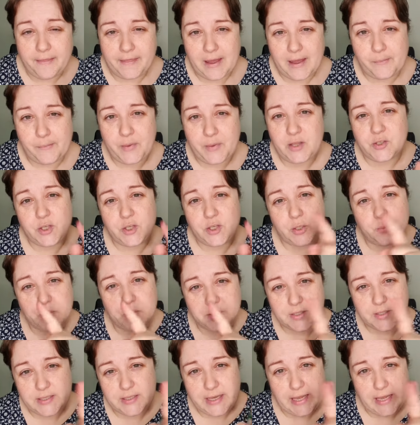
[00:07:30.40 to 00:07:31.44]
That means you
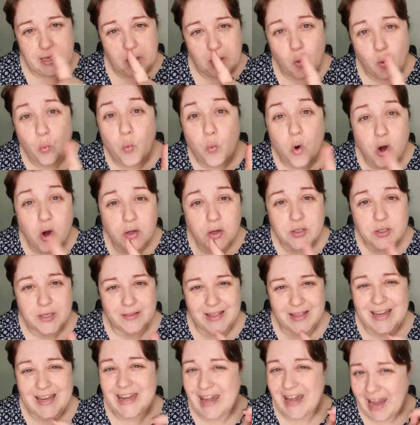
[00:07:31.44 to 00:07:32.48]
will see what
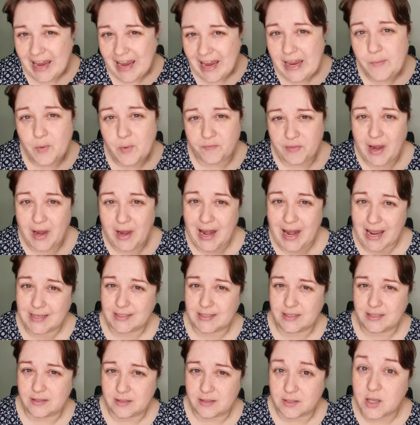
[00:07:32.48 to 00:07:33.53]
the name of the
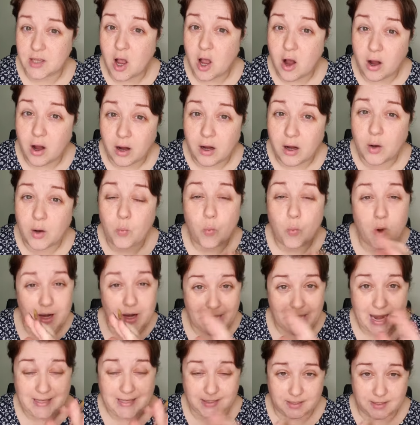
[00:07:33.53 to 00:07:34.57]
lessons are, what
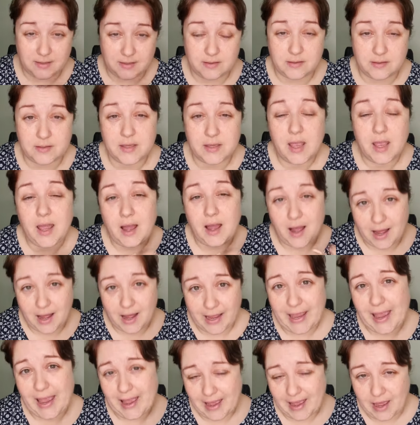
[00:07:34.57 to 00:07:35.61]
lessons
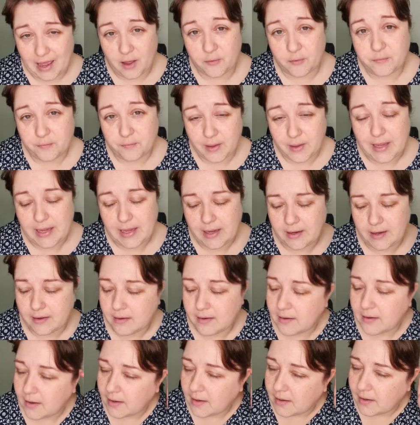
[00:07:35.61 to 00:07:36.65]
I have
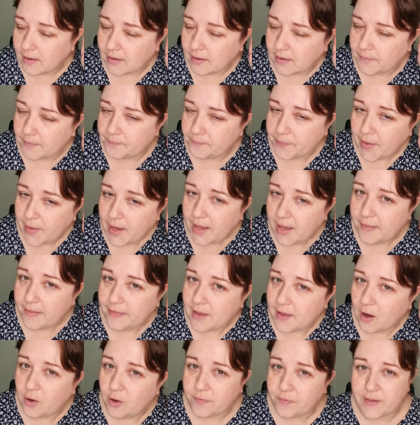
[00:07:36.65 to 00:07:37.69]
in
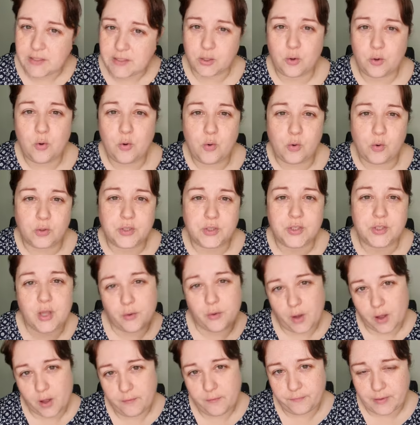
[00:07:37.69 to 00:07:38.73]
on this course.
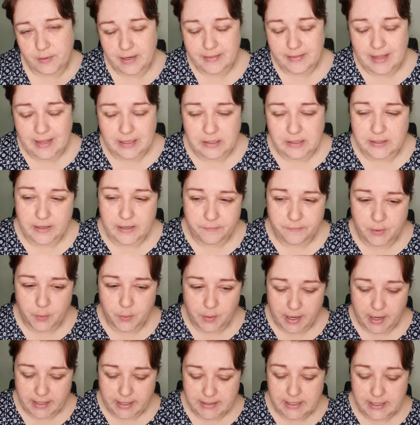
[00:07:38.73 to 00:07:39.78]
So hopefully that'll give you
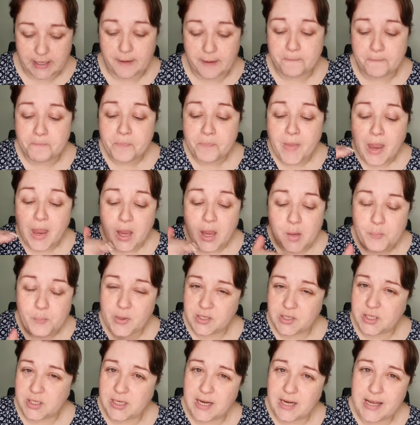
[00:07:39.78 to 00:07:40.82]
an idea.
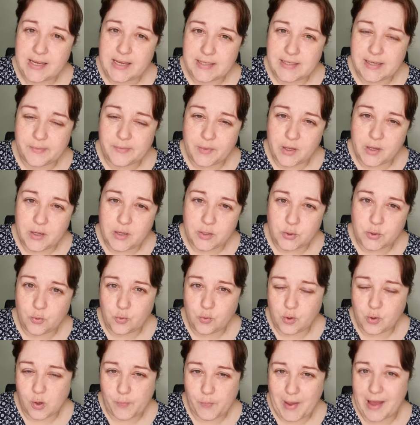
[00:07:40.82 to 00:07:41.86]
But tonight I'm going to
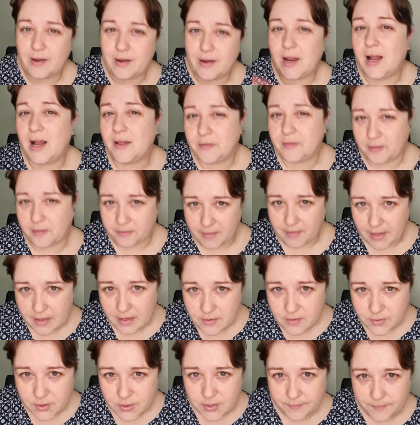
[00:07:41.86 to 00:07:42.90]
talk about other
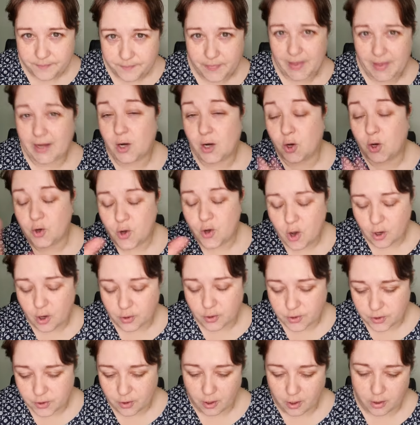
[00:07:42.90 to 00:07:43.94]
things that are
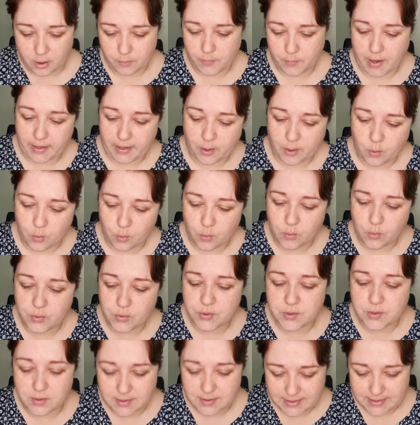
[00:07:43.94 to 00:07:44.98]
not on my
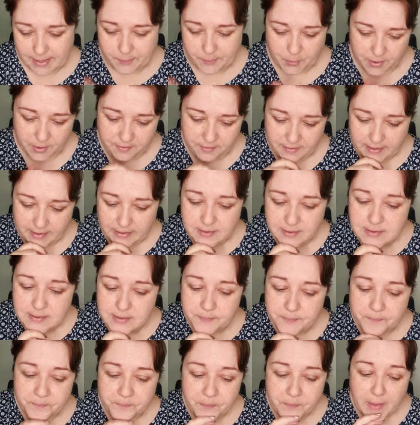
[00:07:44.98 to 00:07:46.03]
course, separate things.